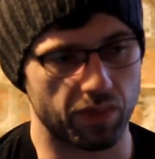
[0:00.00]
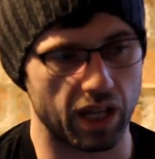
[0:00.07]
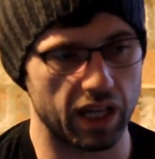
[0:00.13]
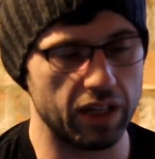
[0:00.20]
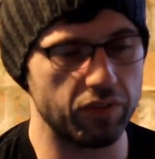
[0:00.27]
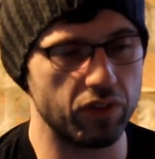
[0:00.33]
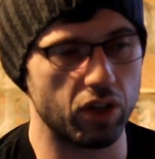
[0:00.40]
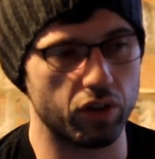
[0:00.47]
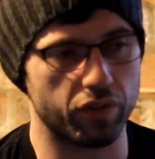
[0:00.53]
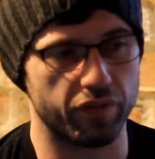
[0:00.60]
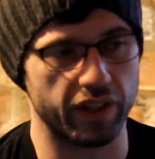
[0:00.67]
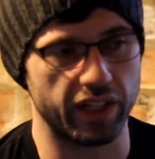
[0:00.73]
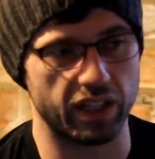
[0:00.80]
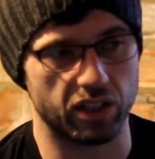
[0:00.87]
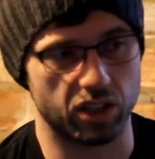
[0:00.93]
even though your
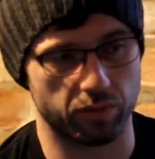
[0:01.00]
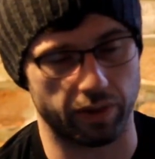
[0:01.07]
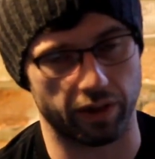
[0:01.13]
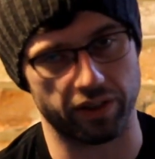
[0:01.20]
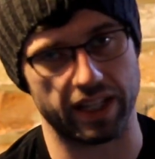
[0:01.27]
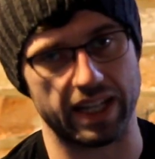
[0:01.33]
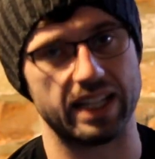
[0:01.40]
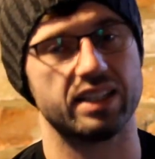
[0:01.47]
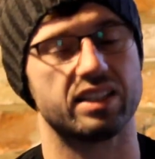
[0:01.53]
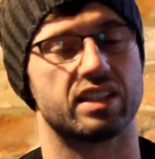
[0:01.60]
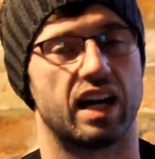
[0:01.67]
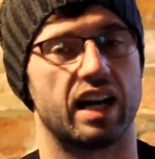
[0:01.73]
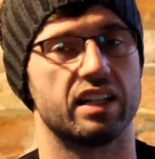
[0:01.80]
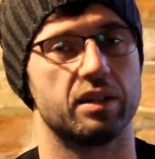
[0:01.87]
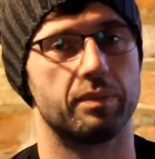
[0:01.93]
feet come around the
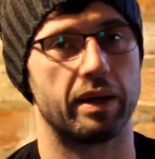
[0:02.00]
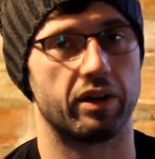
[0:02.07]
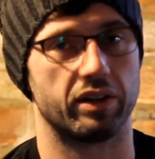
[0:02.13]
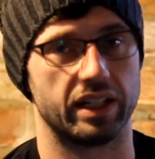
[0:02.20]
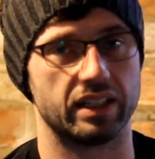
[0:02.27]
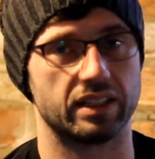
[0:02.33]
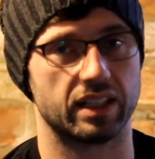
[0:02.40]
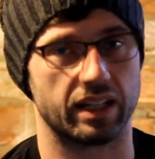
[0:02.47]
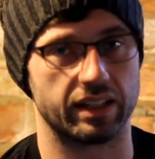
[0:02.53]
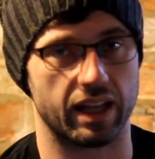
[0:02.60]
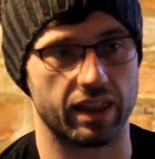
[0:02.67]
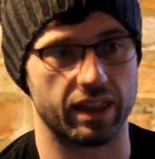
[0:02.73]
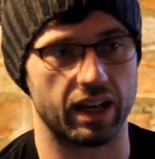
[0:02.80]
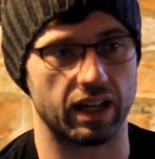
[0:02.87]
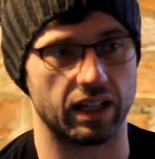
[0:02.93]
inside and appear on the inside of their
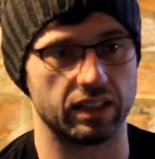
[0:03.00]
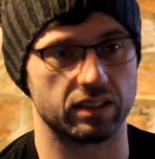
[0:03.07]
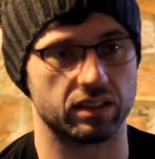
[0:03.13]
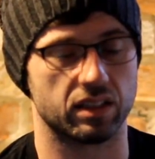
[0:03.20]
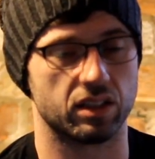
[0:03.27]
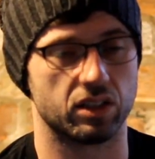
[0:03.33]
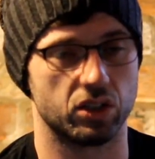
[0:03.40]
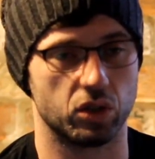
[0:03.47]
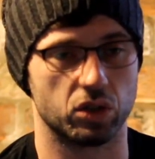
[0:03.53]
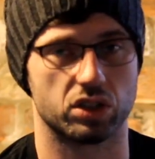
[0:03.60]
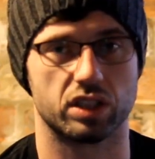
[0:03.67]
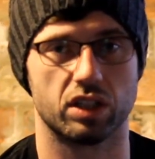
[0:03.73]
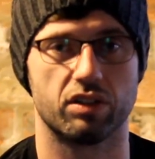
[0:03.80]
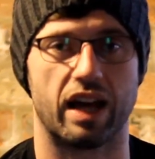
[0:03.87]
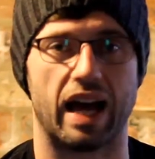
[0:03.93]
thighs, you're
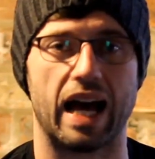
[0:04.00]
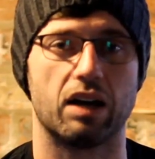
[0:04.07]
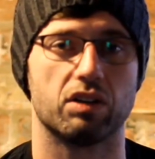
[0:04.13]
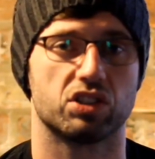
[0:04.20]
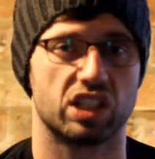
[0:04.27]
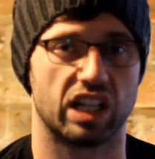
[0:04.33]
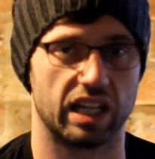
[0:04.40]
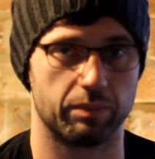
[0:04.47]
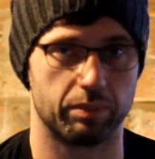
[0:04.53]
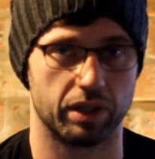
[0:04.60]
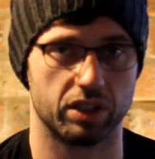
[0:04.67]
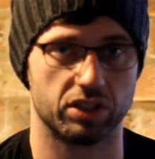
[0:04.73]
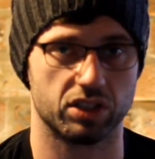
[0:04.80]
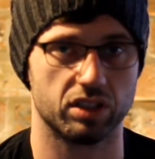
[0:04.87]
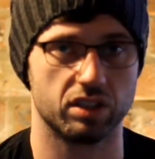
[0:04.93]
still the outside
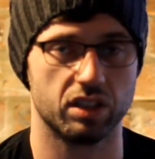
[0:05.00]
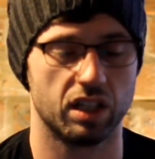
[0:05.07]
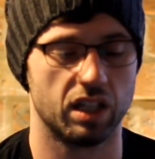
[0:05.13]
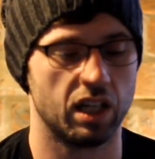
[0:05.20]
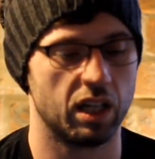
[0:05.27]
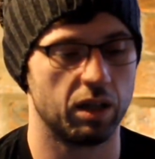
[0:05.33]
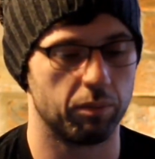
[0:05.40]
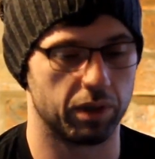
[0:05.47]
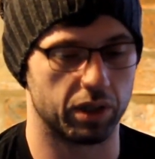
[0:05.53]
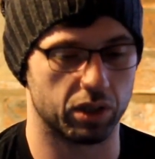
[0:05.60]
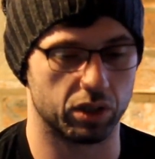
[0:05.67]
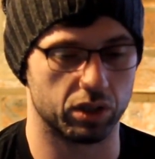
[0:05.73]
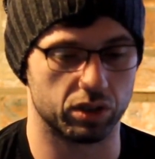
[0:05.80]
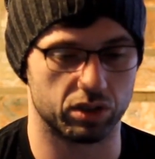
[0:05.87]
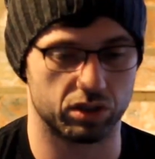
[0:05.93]
person
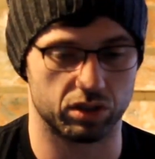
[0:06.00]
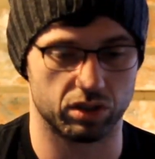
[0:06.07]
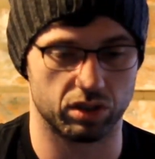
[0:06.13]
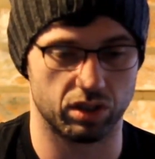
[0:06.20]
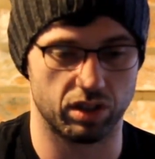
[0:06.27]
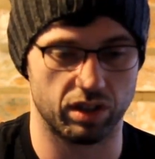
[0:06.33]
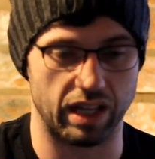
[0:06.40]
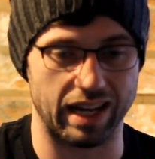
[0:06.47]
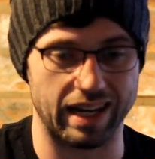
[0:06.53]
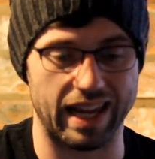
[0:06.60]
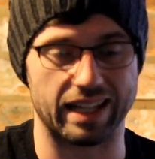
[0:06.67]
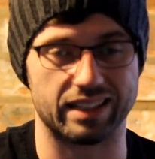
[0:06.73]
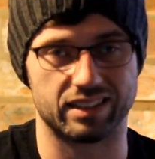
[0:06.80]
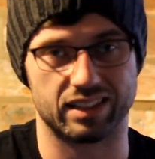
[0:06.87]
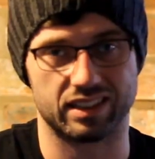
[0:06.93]
because their
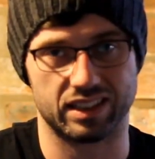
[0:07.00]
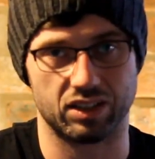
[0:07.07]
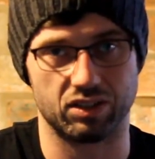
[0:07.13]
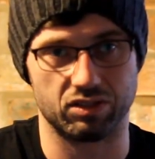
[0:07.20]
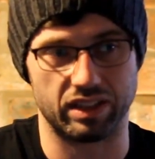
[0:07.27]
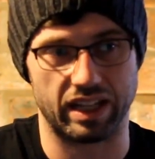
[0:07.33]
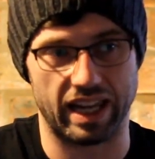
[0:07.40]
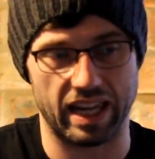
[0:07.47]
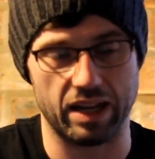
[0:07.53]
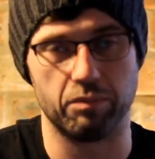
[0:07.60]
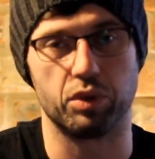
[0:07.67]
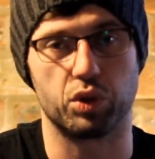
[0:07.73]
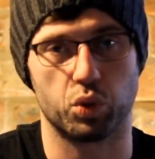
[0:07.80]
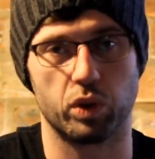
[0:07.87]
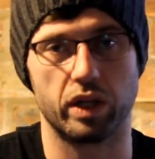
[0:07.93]
legs are still in
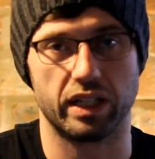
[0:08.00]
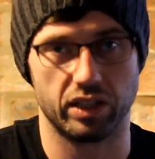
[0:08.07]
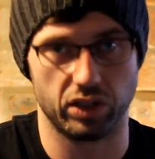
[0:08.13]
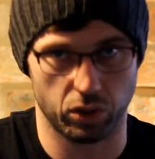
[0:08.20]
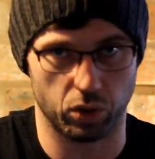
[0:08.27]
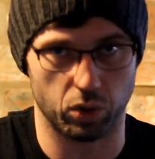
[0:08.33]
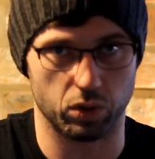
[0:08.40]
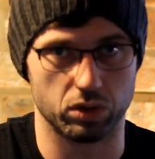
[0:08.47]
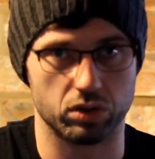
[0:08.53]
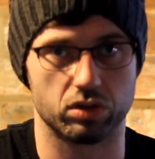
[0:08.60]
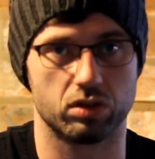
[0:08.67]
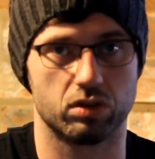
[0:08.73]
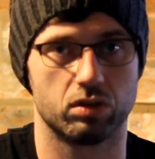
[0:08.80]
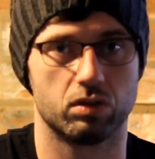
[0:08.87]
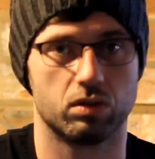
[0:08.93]
between yours.